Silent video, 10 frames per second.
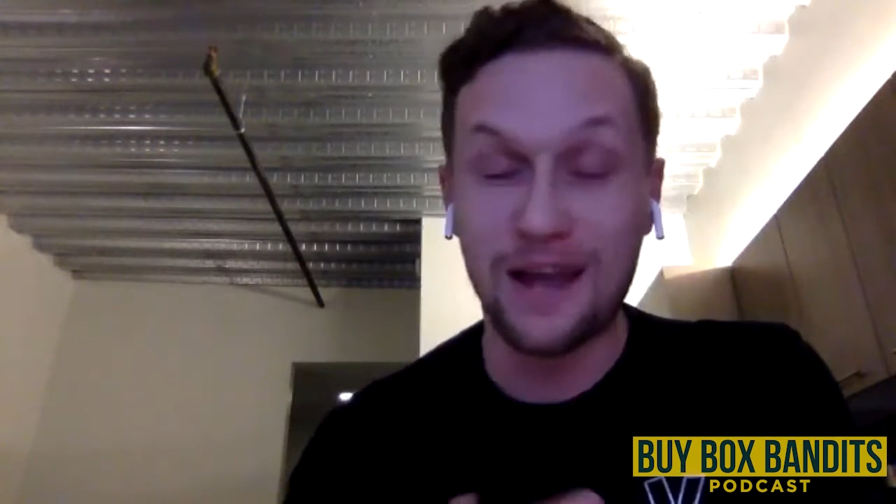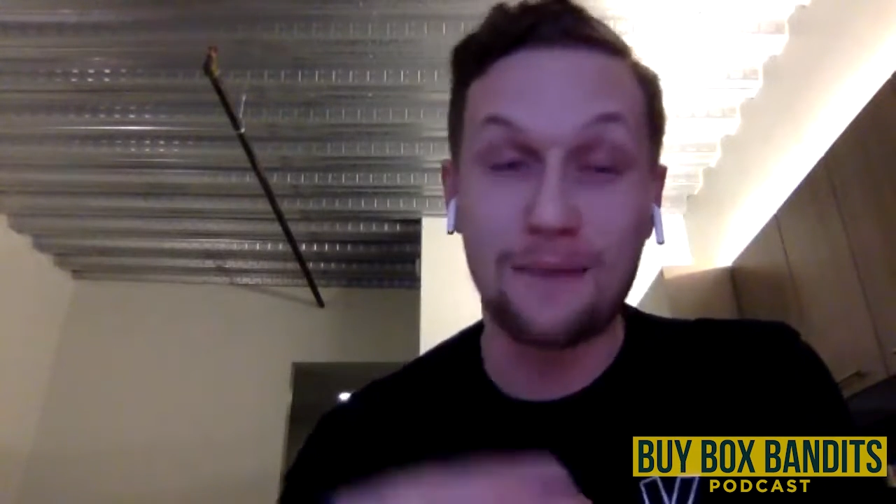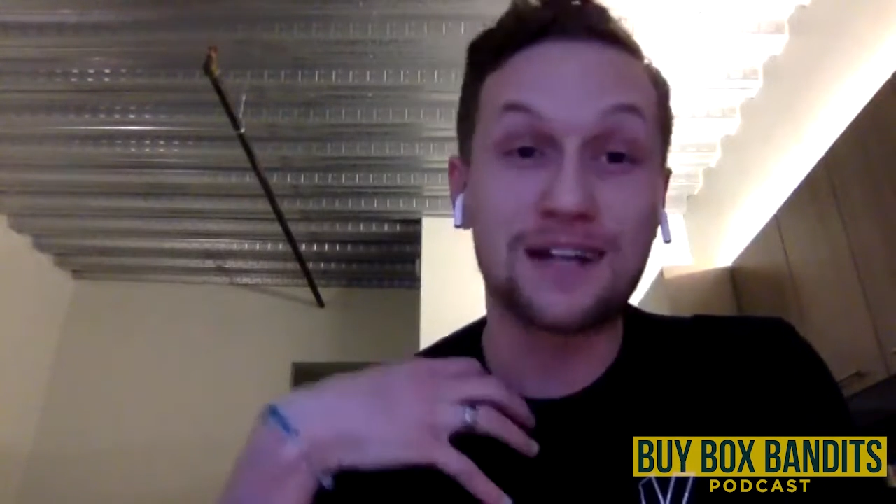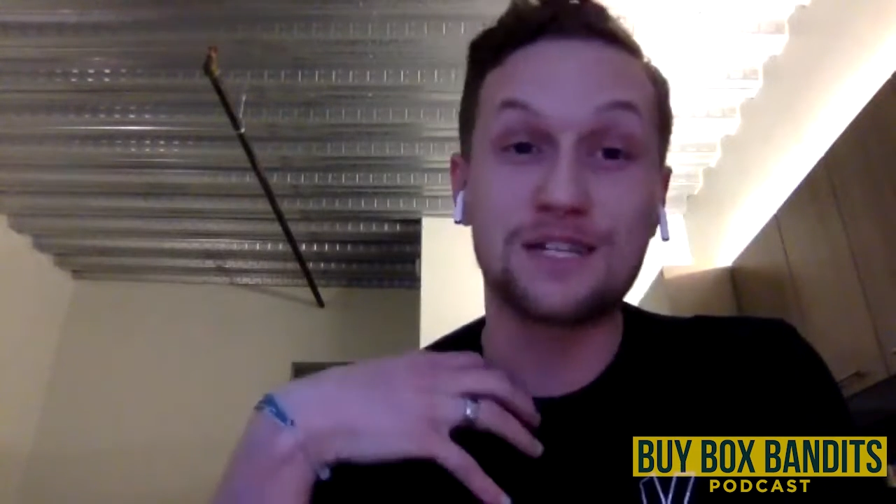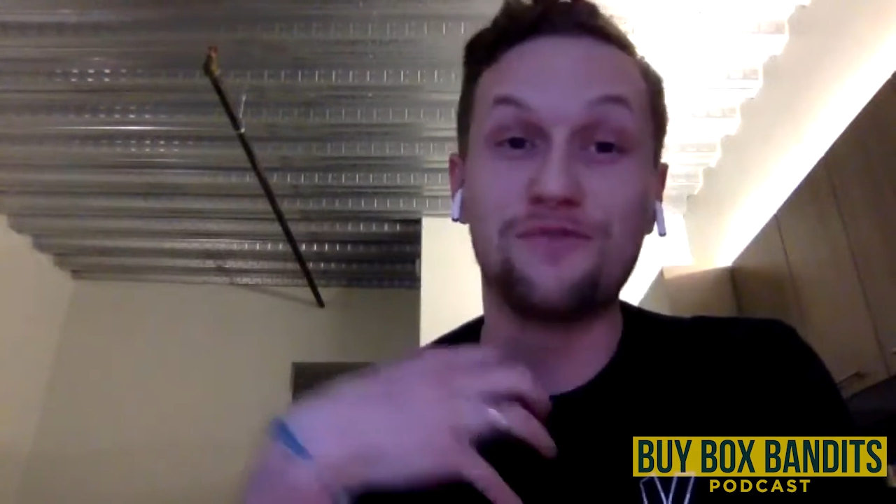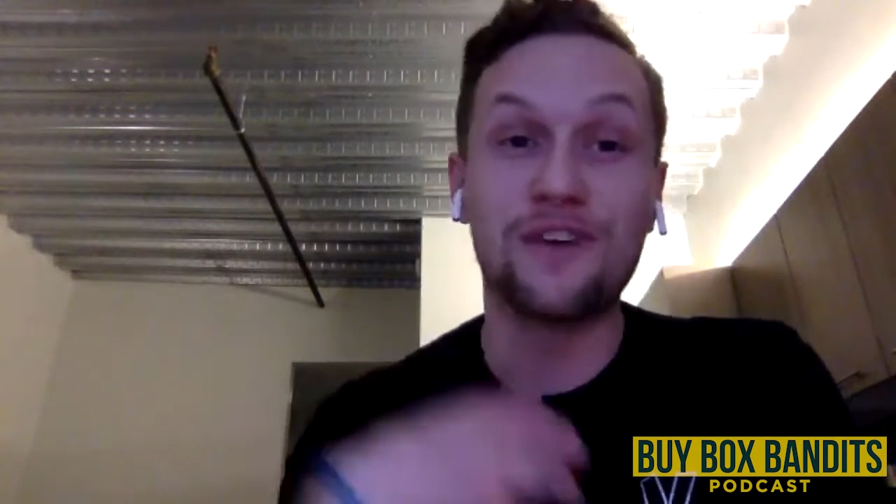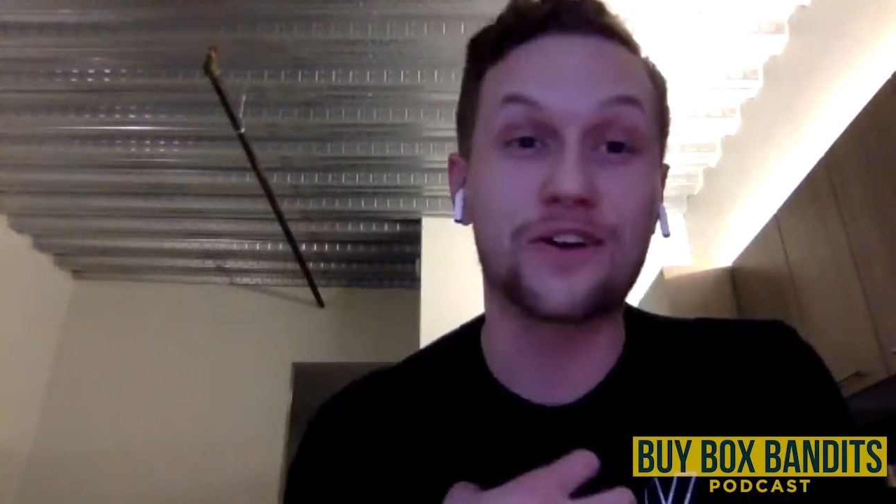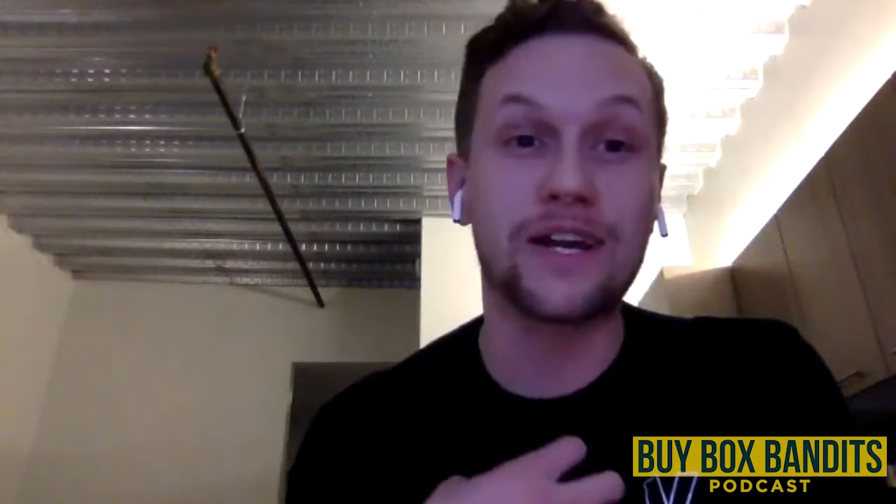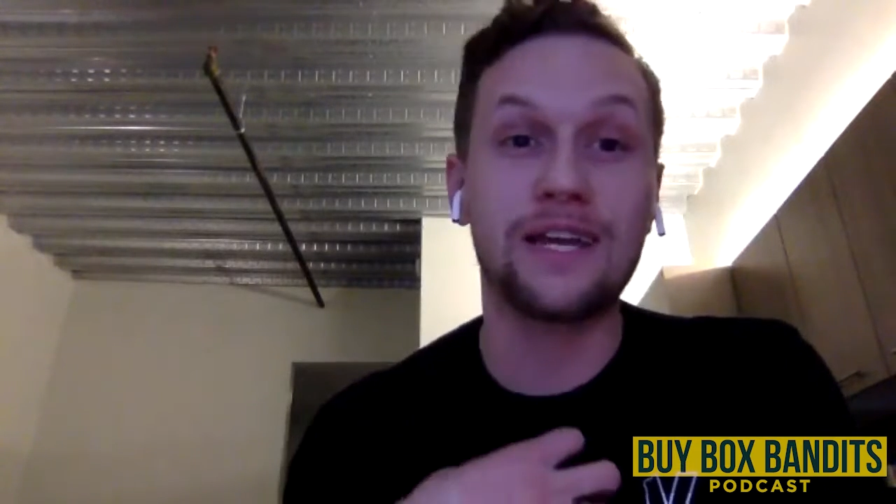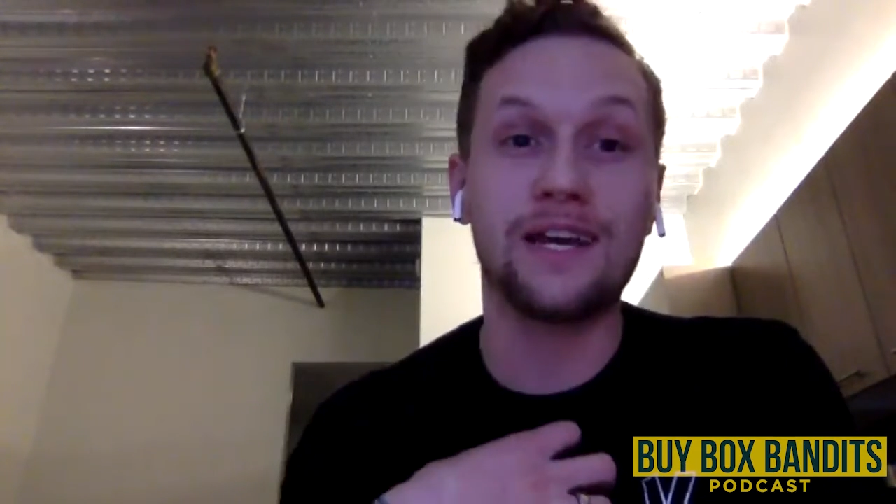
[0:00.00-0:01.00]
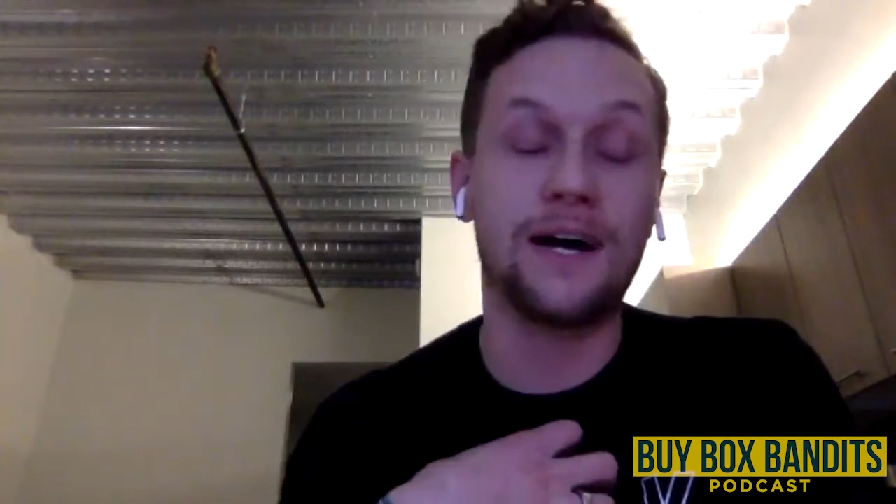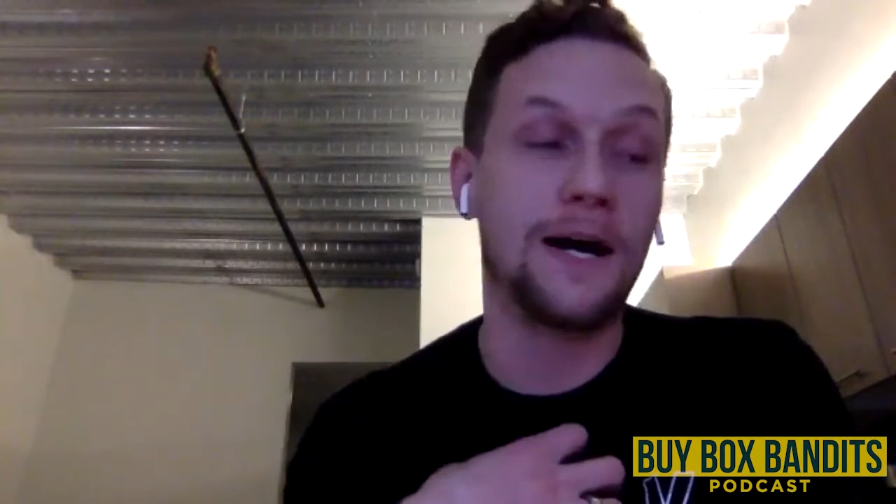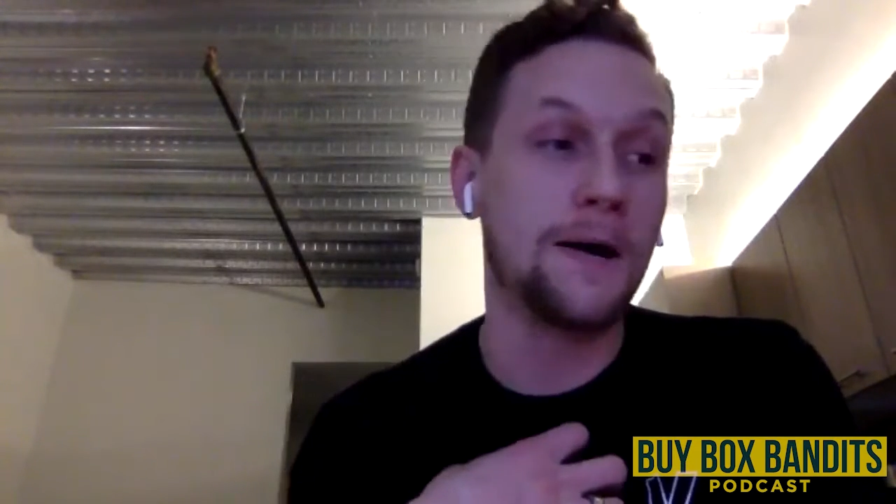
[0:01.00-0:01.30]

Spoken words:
I'm actually very,